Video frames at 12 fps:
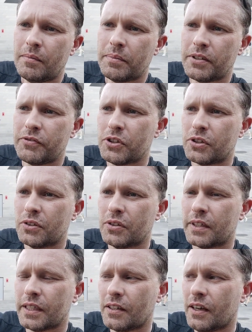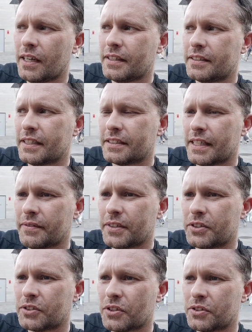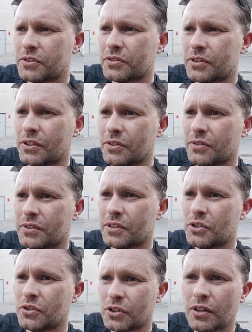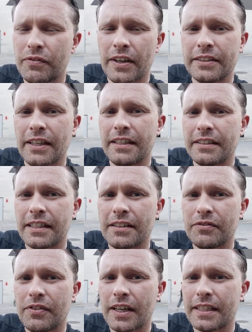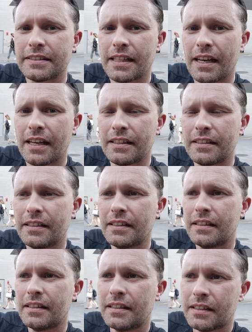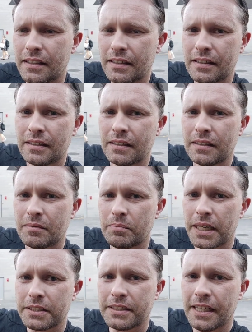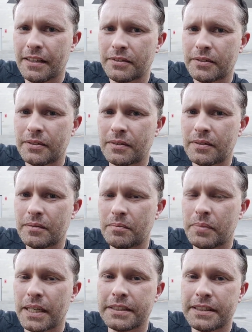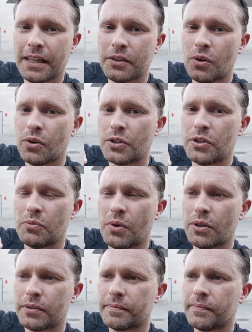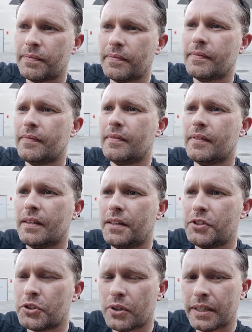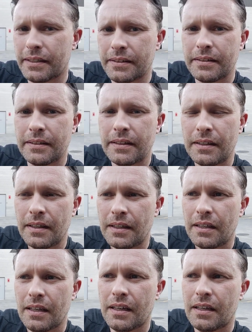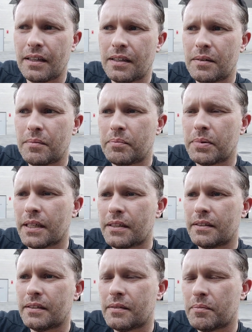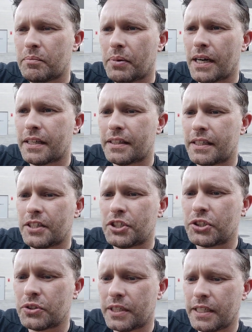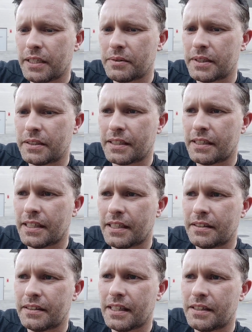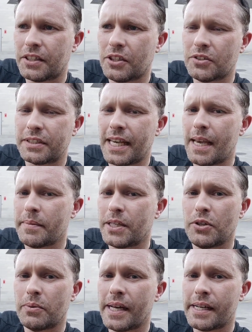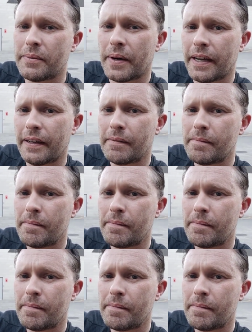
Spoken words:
But if you're a good-looking guy that doesn't have any social skills and you self-identify as that, punch down. Punch down all you want. Enjoy it. But part of the issue here is then the girl's gaming you anyway.